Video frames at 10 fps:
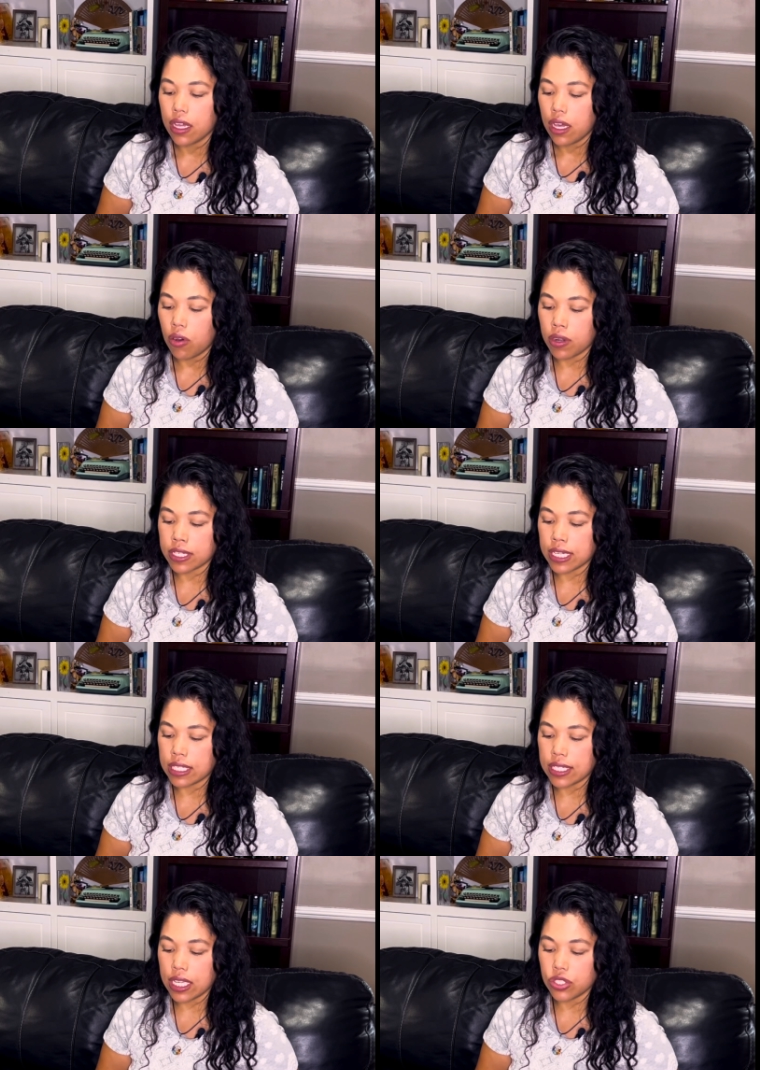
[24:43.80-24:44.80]

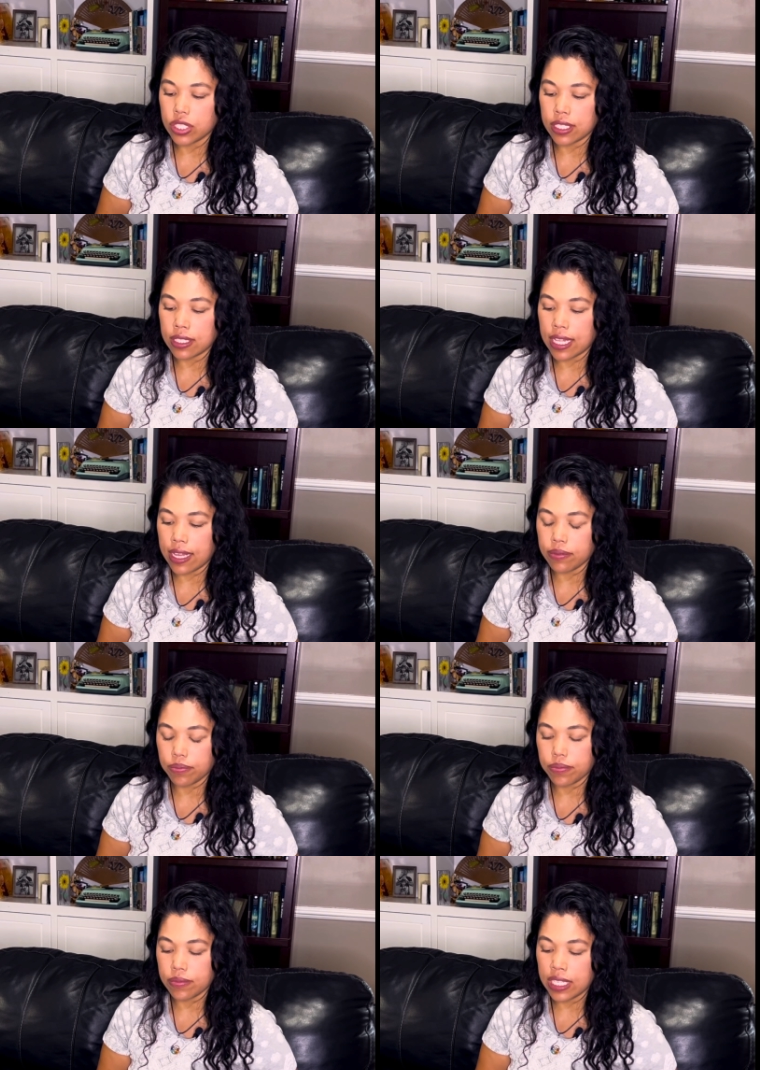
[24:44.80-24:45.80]
organization that
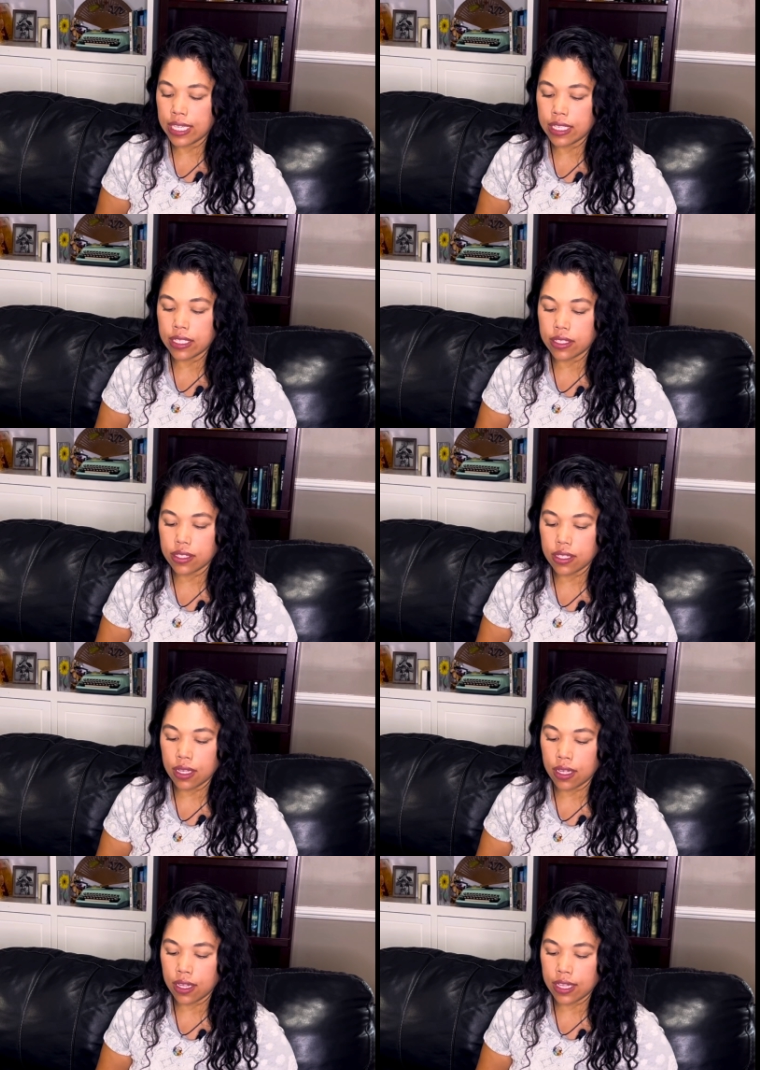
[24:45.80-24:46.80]
is
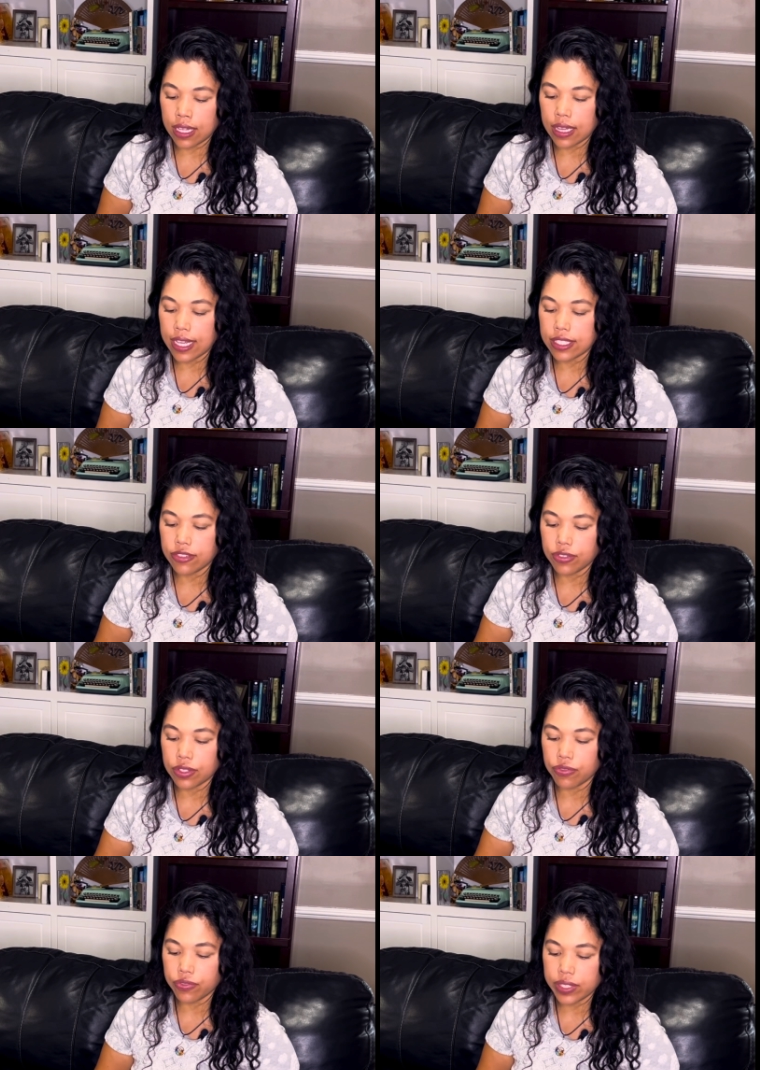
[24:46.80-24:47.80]
the collective for the
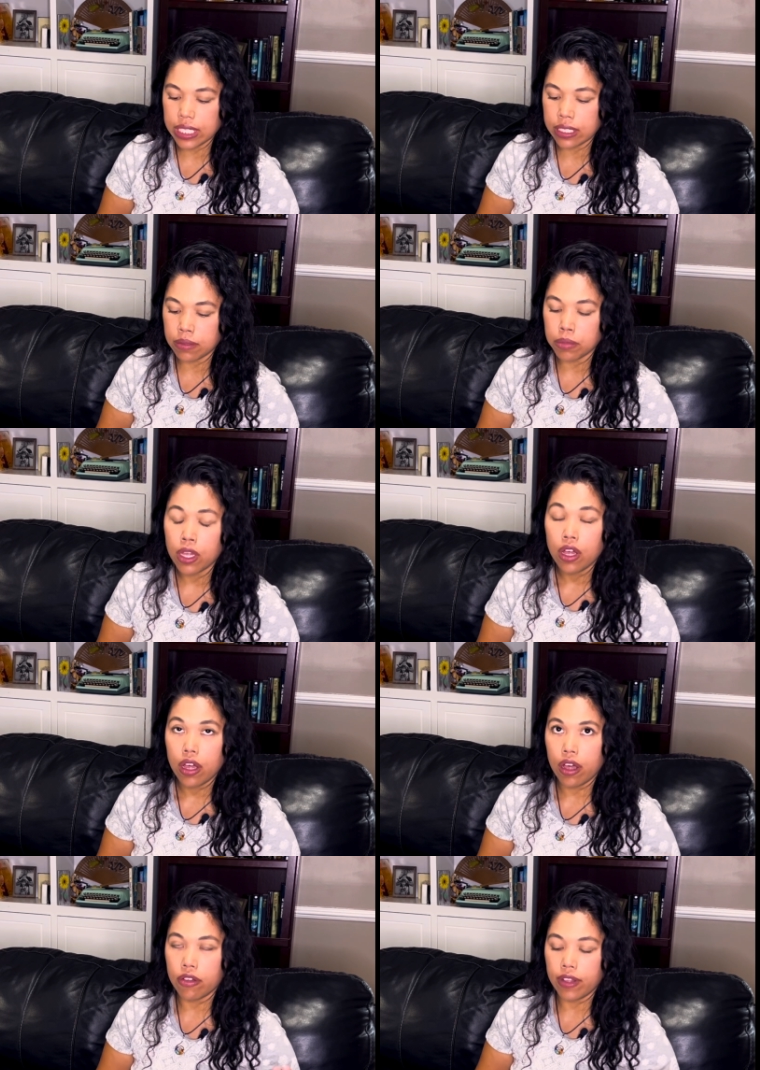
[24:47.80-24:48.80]
freedom
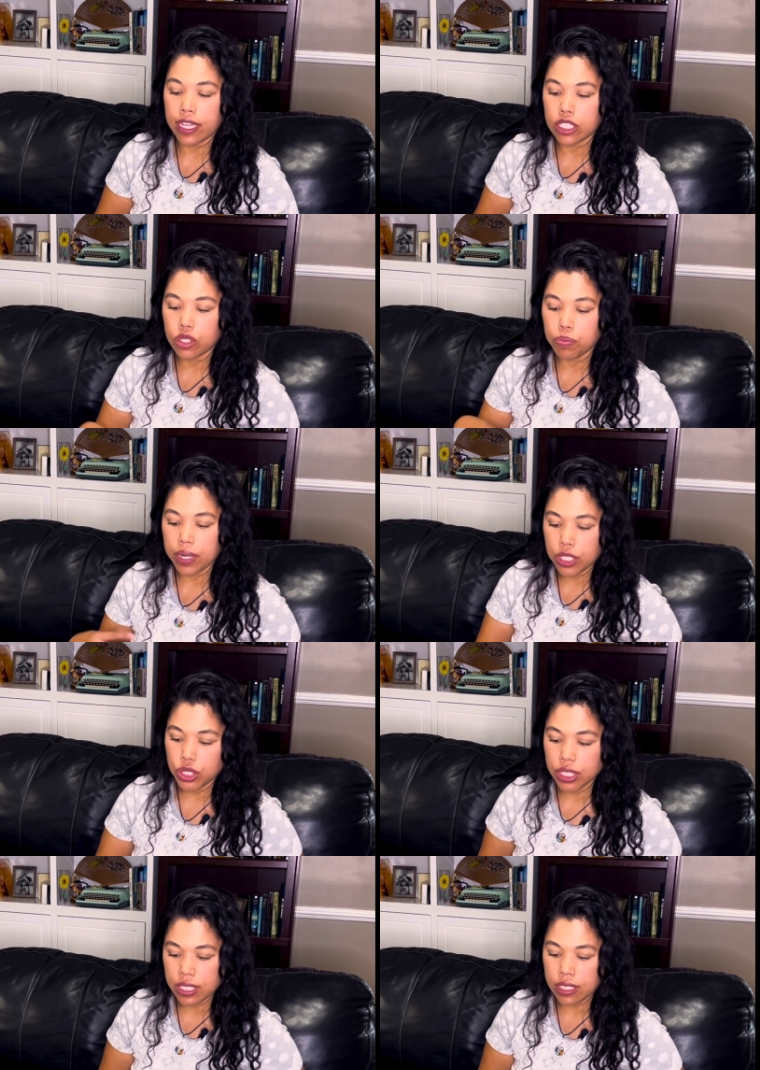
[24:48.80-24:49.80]
of
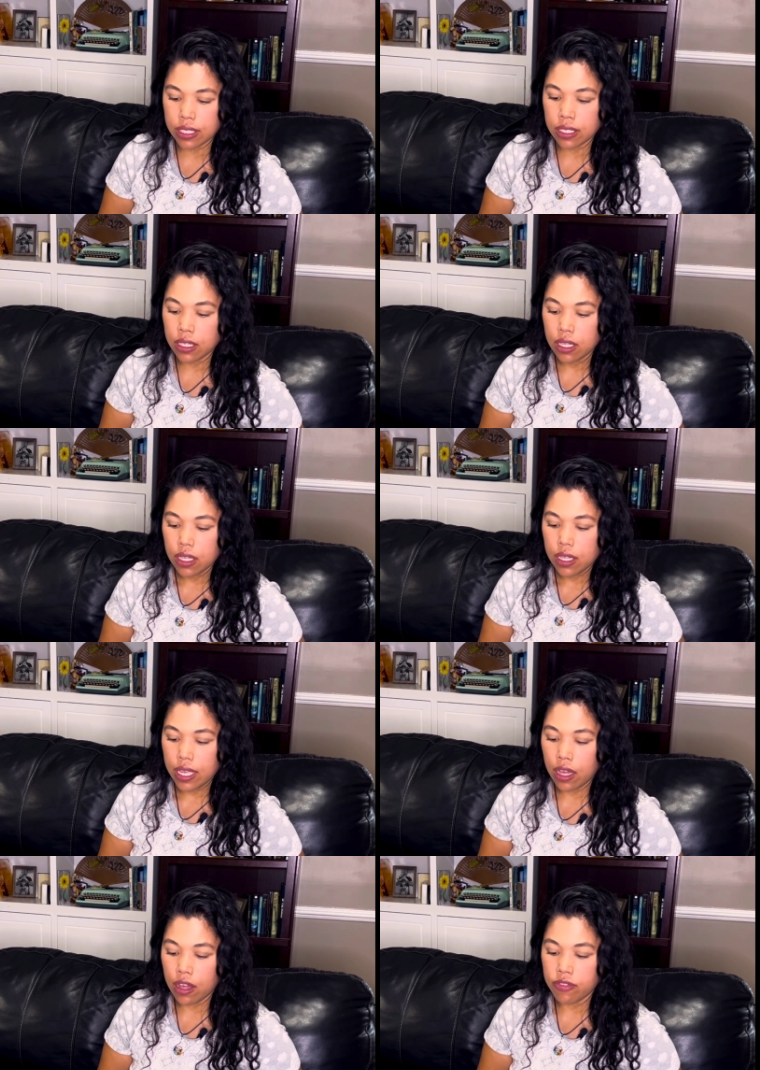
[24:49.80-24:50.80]
expression
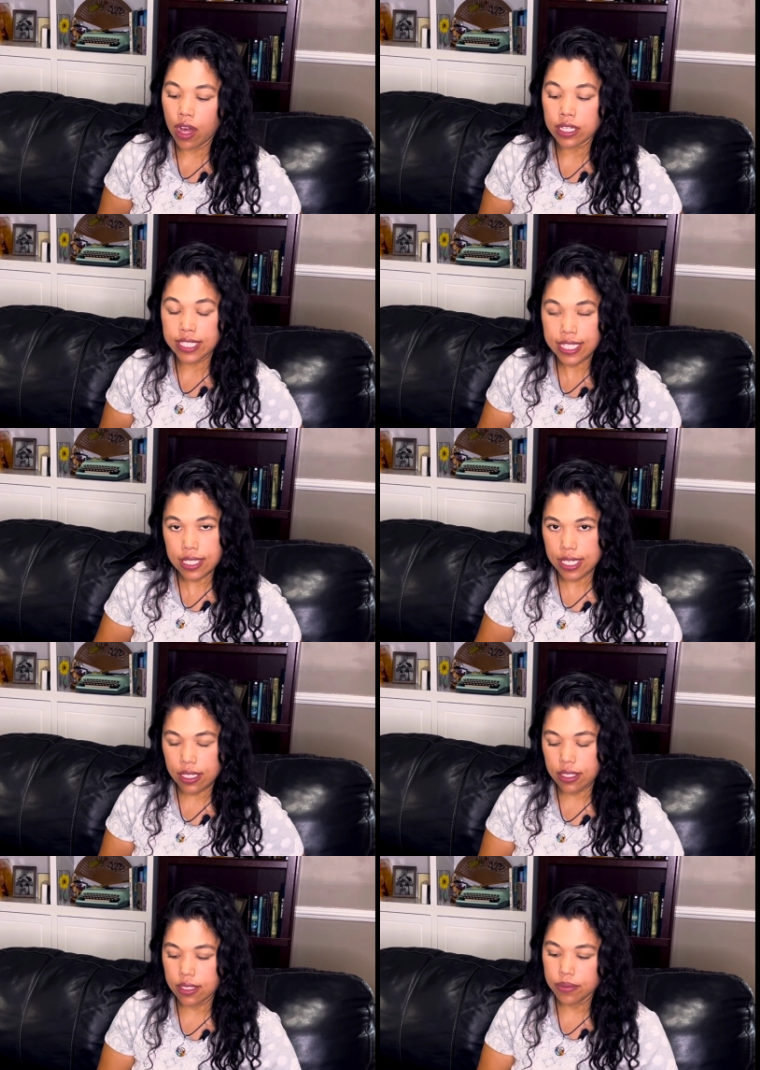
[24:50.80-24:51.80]
of
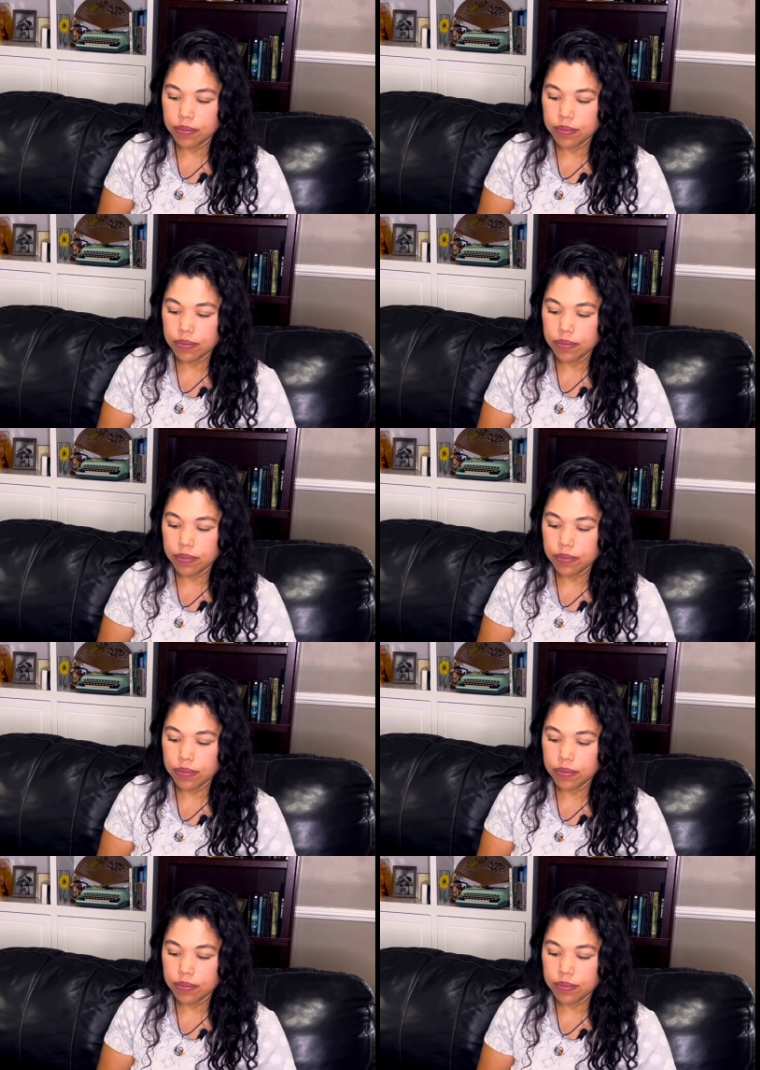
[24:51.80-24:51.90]
autistics.